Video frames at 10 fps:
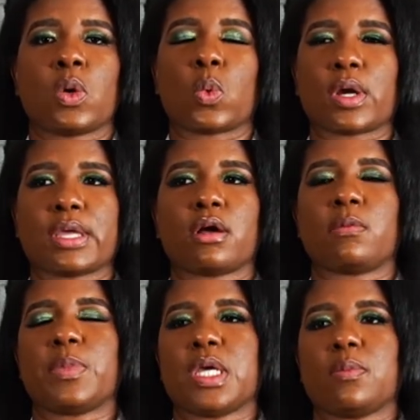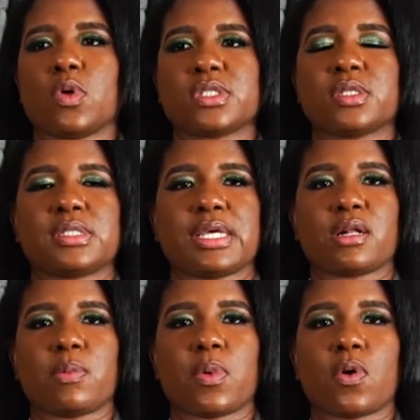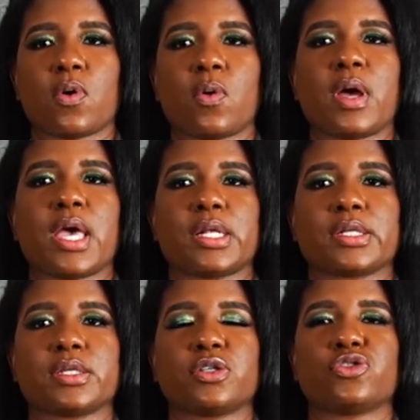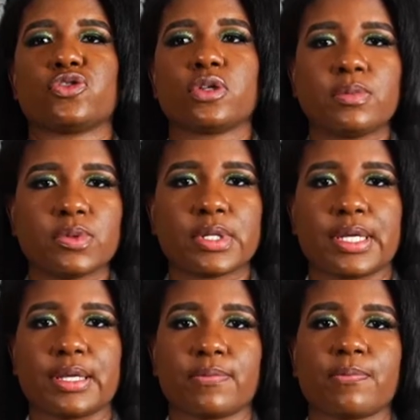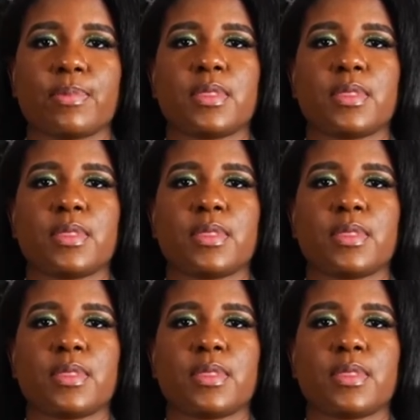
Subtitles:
working on being more sustainable and contributing